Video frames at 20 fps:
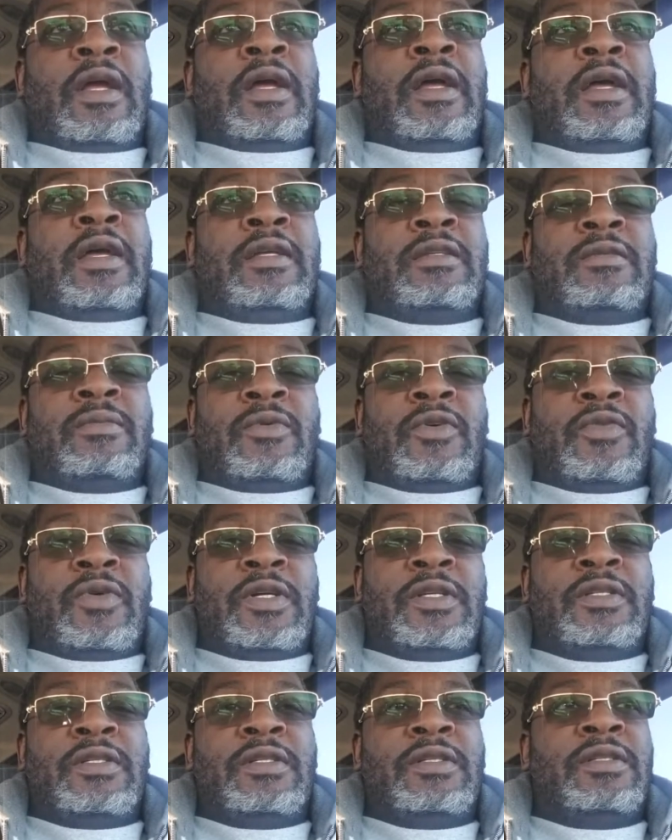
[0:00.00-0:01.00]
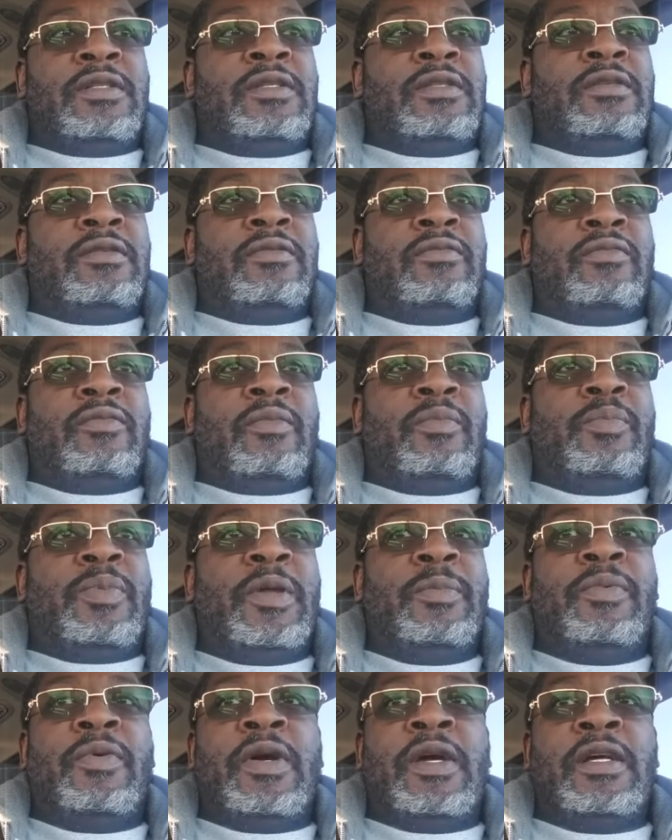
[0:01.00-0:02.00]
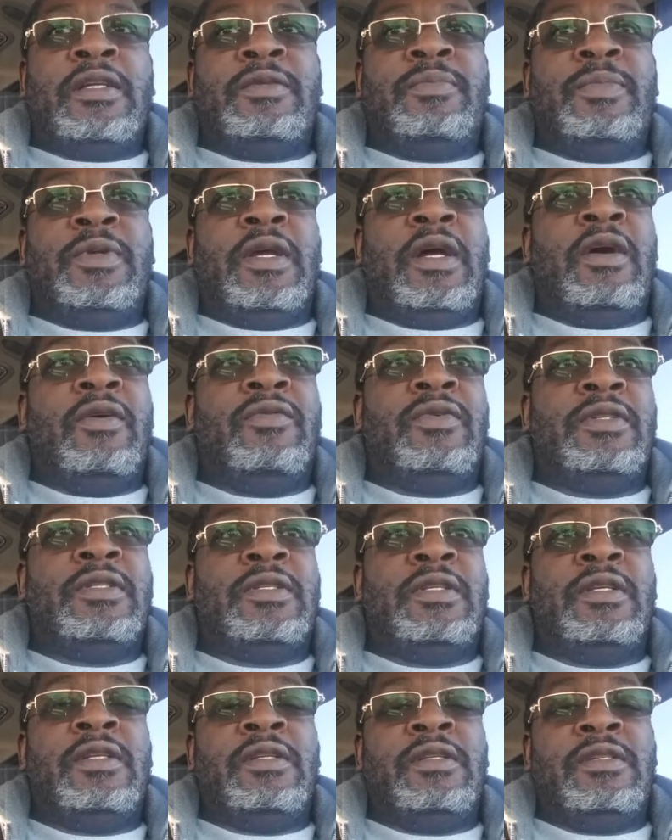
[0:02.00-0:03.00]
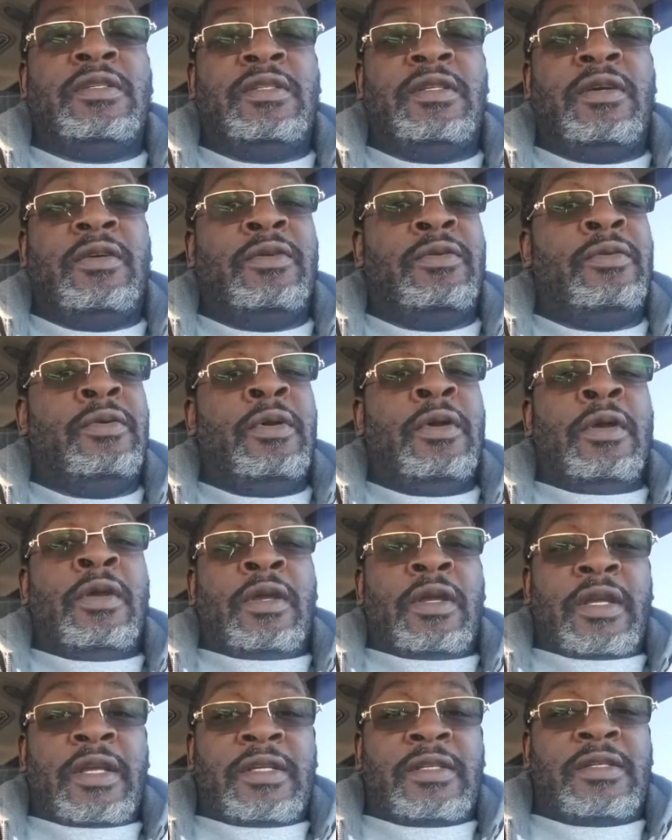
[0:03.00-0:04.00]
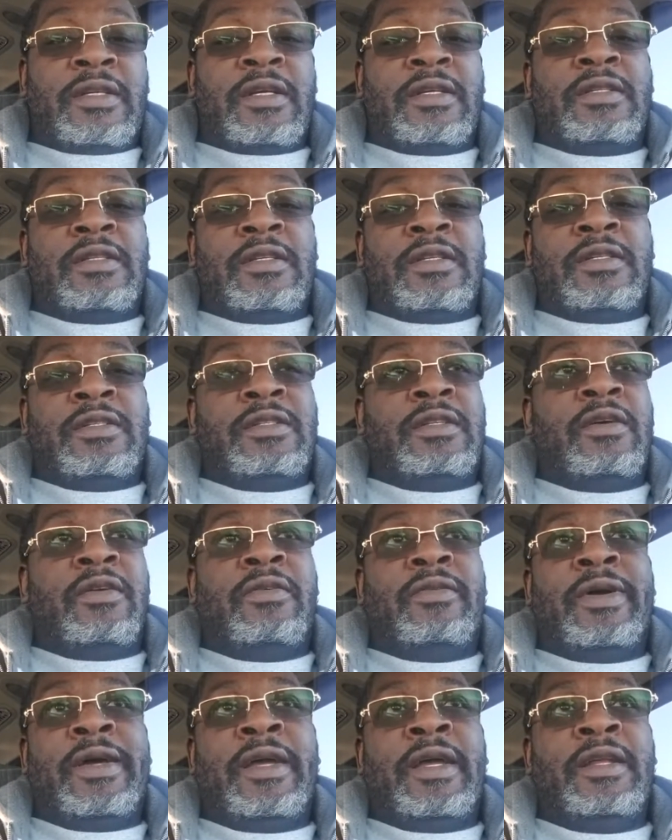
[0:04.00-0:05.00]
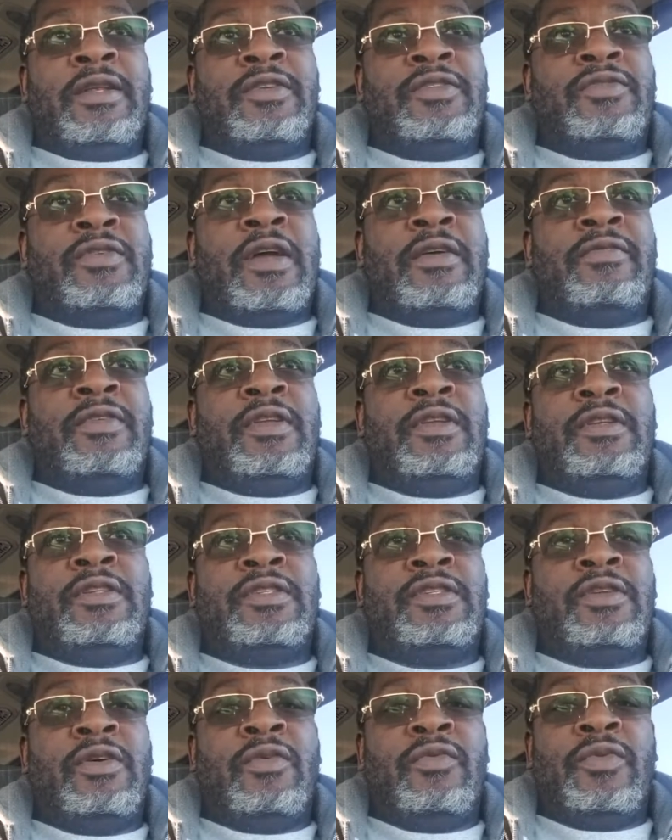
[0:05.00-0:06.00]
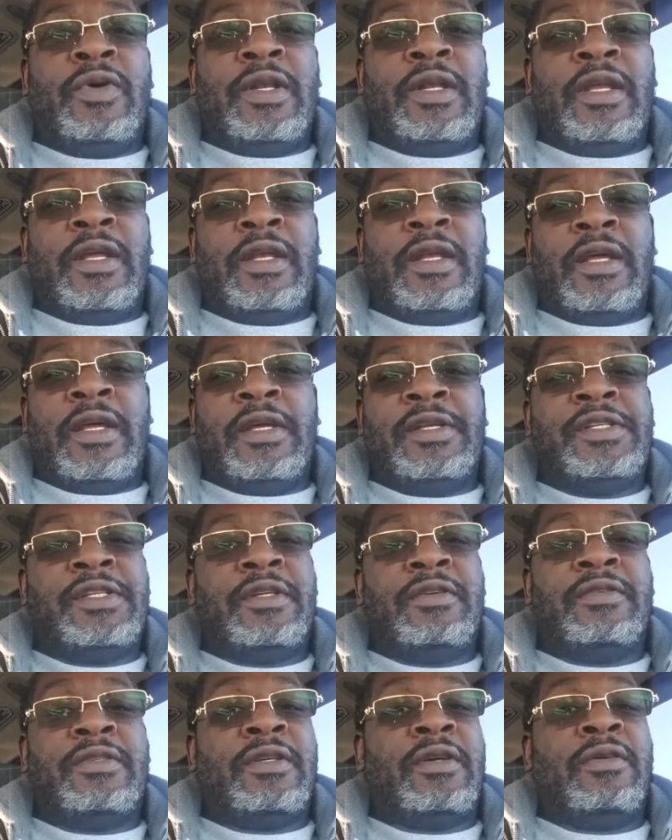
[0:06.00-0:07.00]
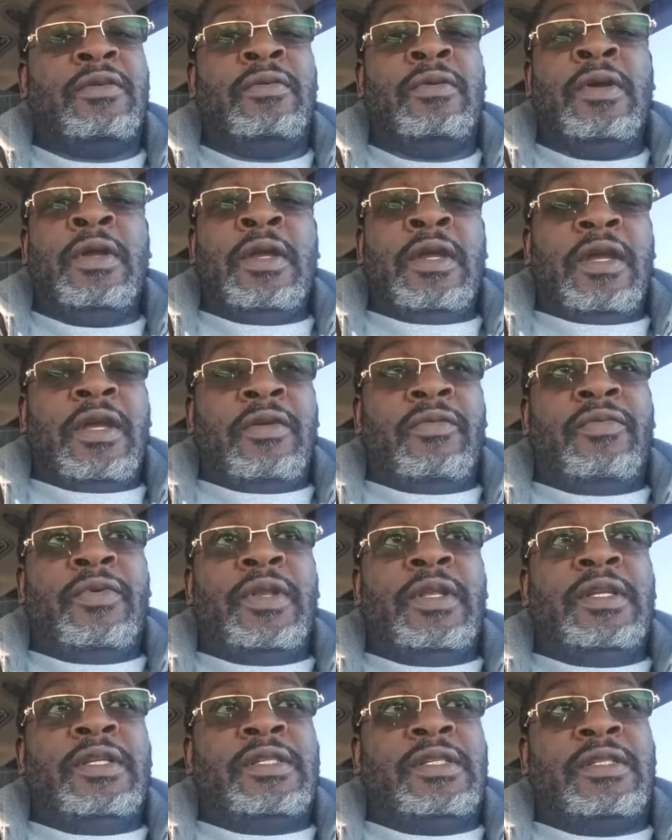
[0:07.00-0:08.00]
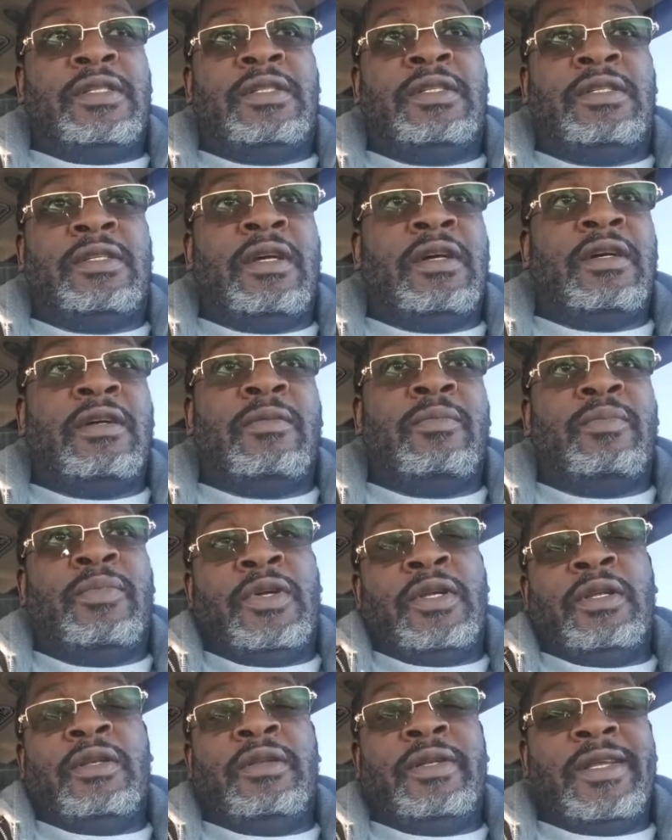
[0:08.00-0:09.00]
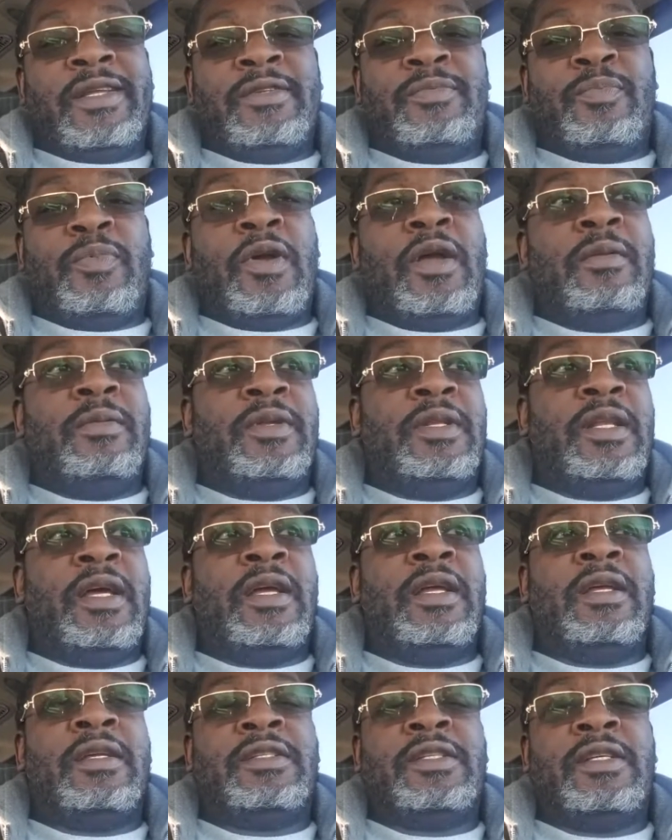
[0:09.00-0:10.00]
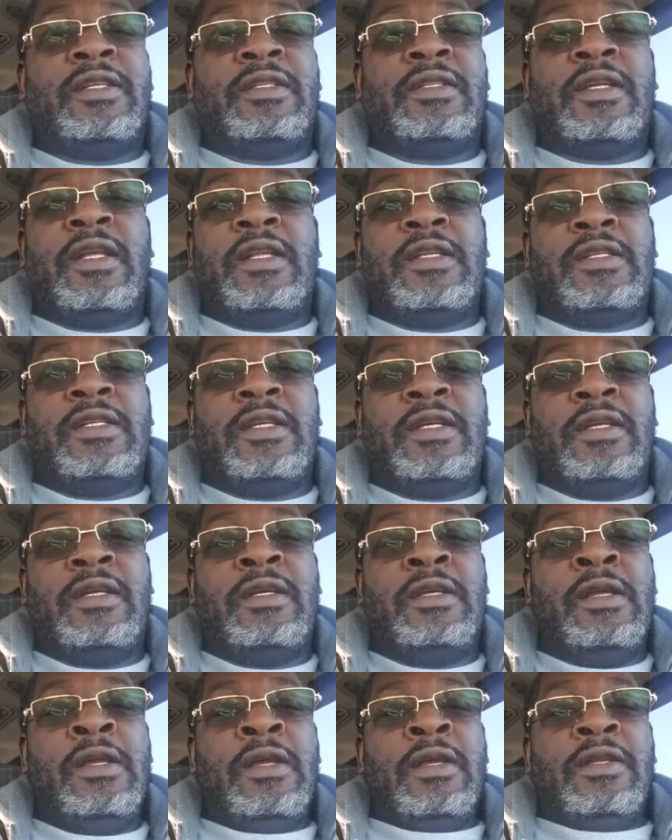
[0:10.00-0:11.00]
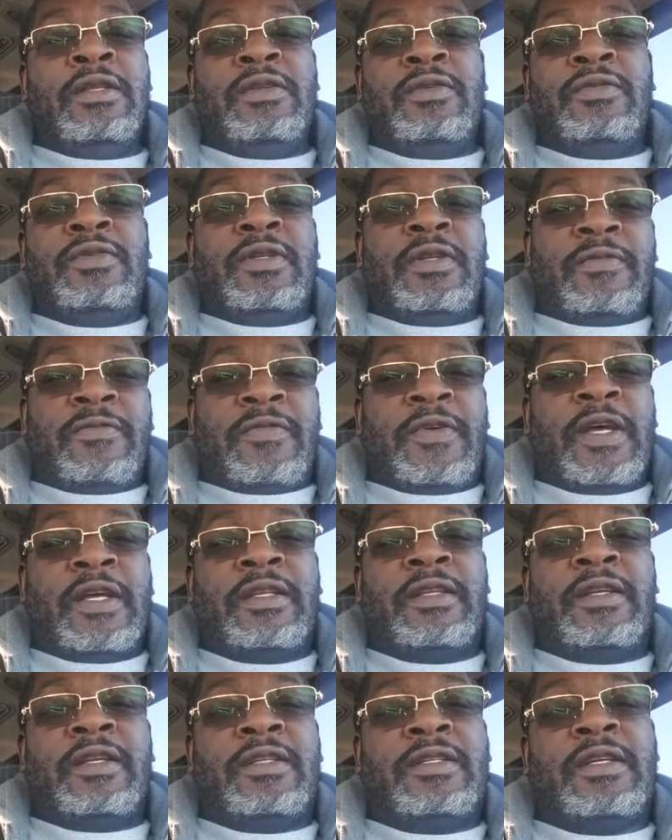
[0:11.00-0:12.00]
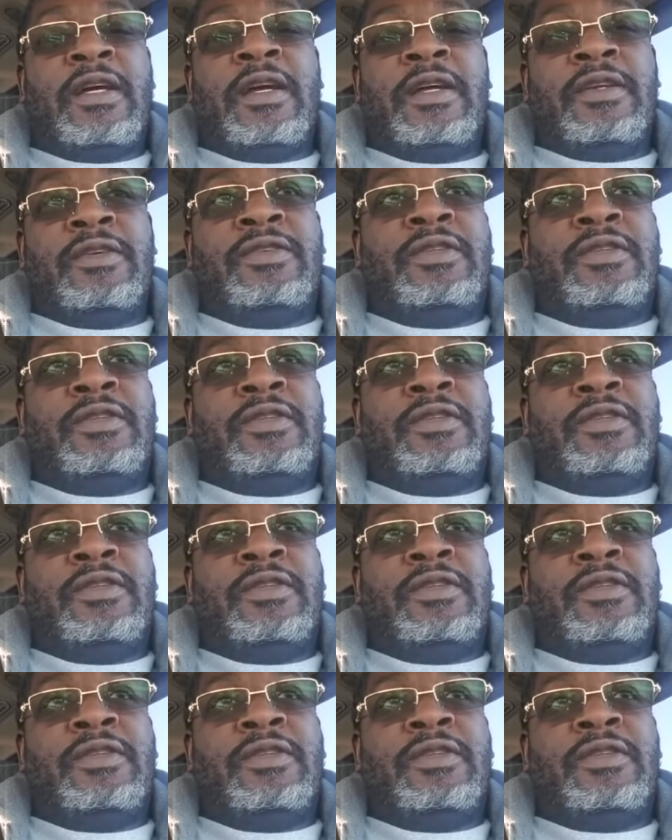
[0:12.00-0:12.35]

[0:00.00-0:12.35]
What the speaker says: had some questions. People asked me, how was it in the snow? It sucks in the snow. I had to drive it in the snow one day last year, so it really sucked. But that's probably 9 chances out of 10 due to the fact of the tires